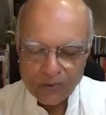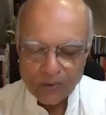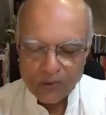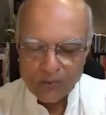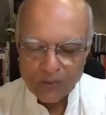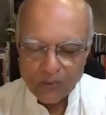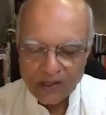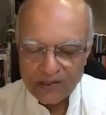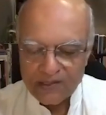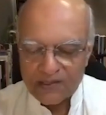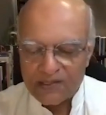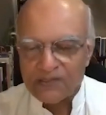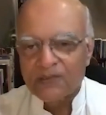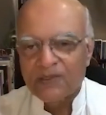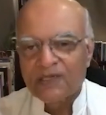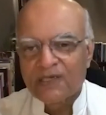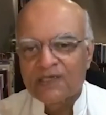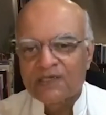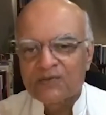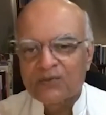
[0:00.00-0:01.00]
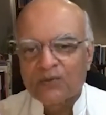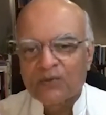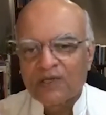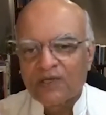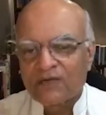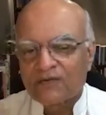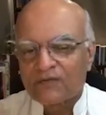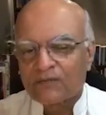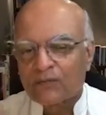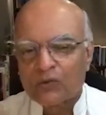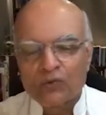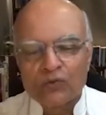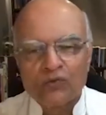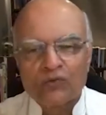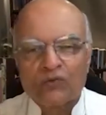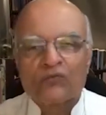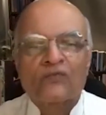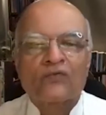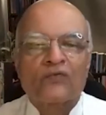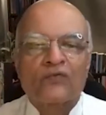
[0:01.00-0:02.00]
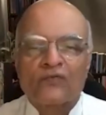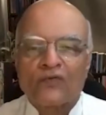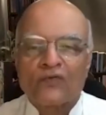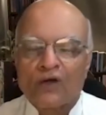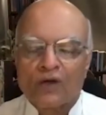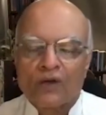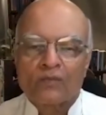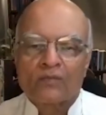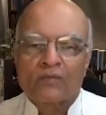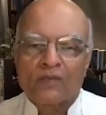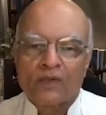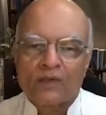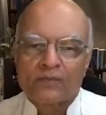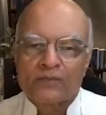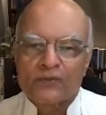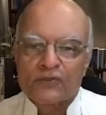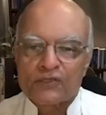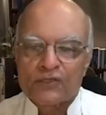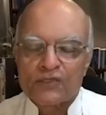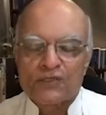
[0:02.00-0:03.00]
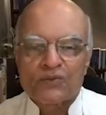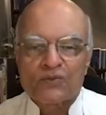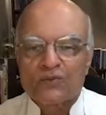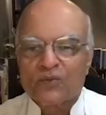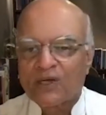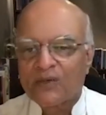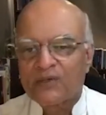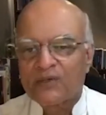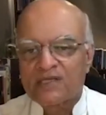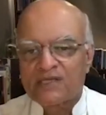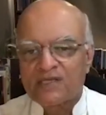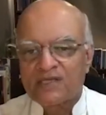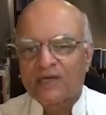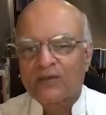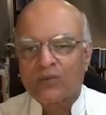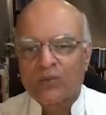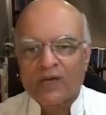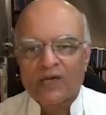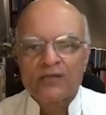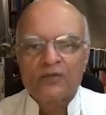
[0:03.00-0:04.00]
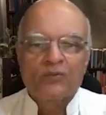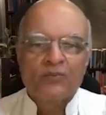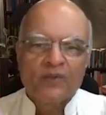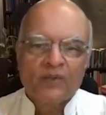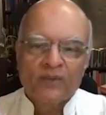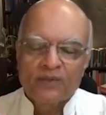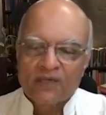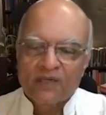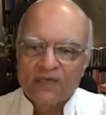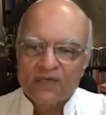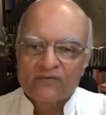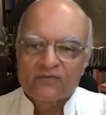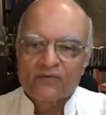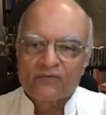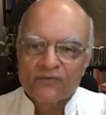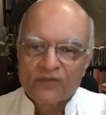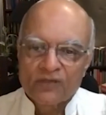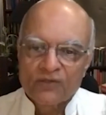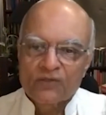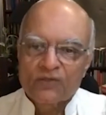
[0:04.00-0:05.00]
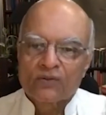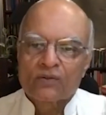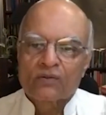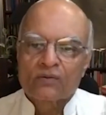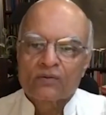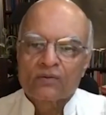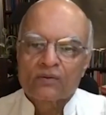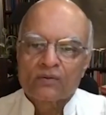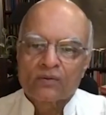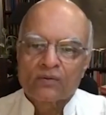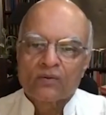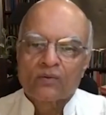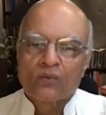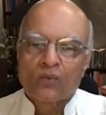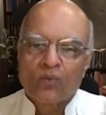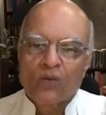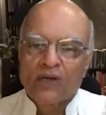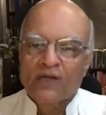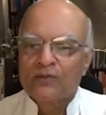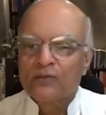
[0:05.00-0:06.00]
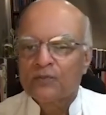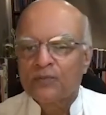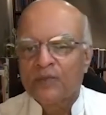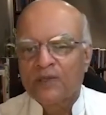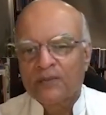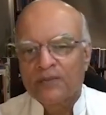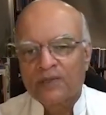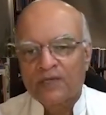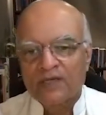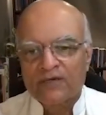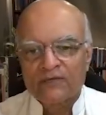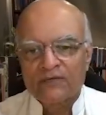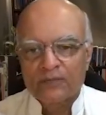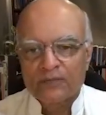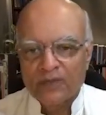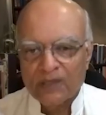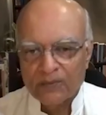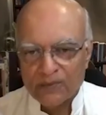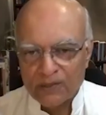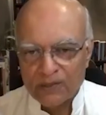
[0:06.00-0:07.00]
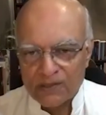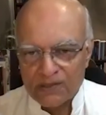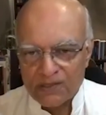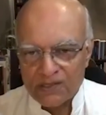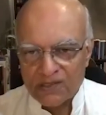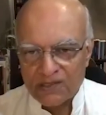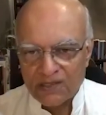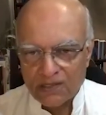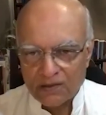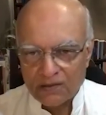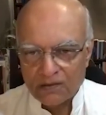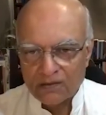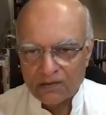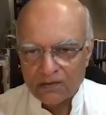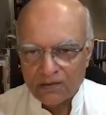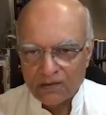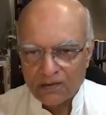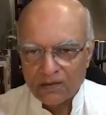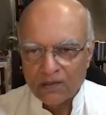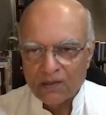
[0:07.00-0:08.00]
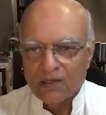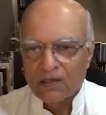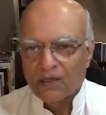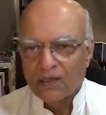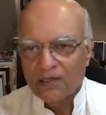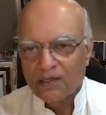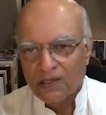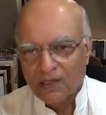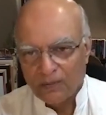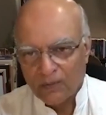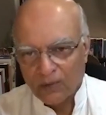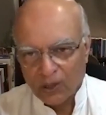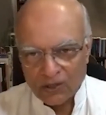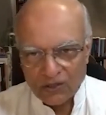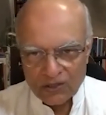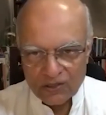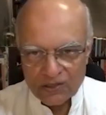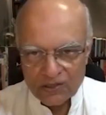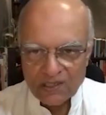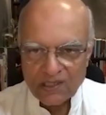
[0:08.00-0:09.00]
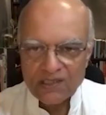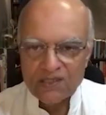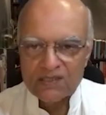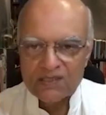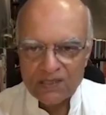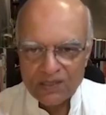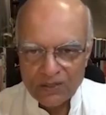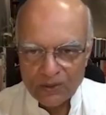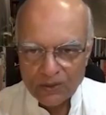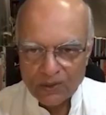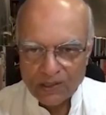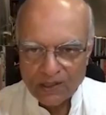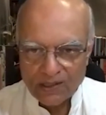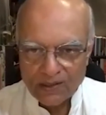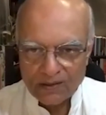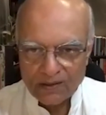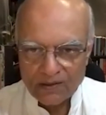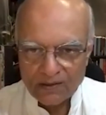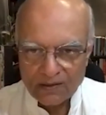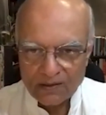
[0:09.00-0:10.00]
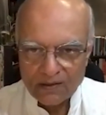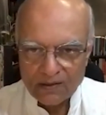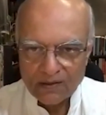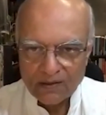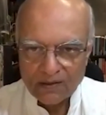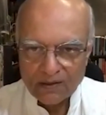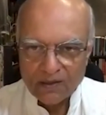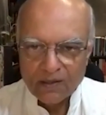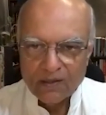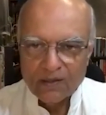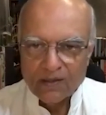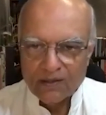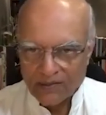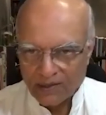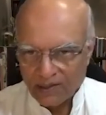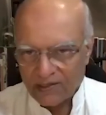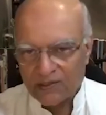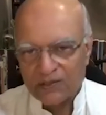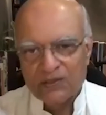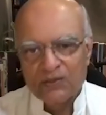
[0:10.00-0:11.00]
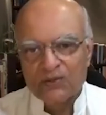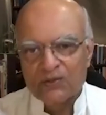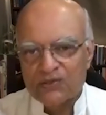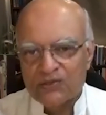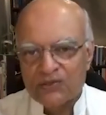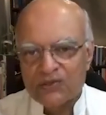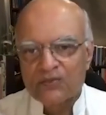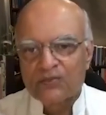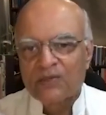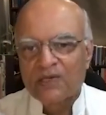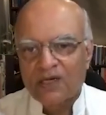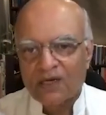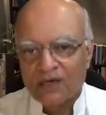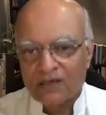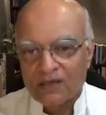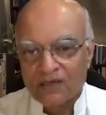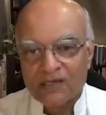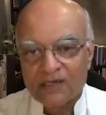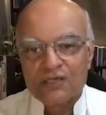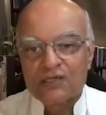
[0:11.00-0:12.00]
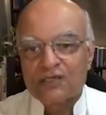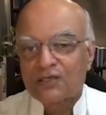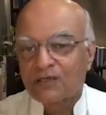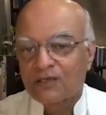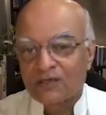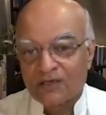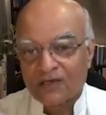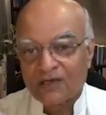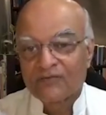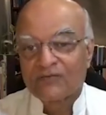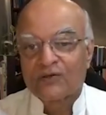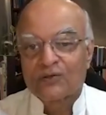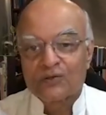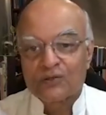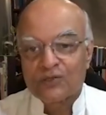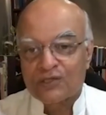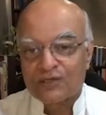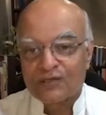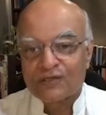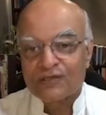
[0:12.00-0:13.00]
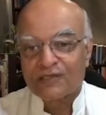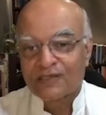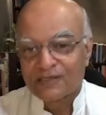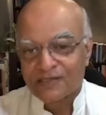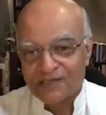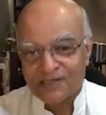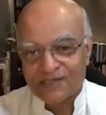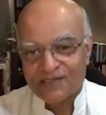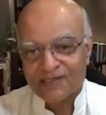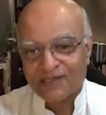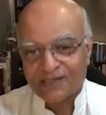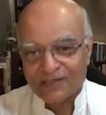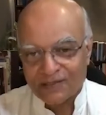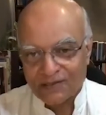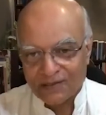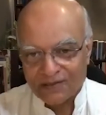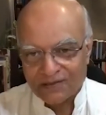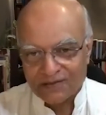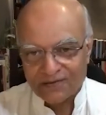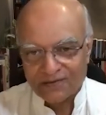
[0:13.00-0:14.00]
what worries me is we have moved from a position where we said, why do people have a veto? Why do people have a permanent seat? Democratize the UN. That used to be our initial revolutionary instinct.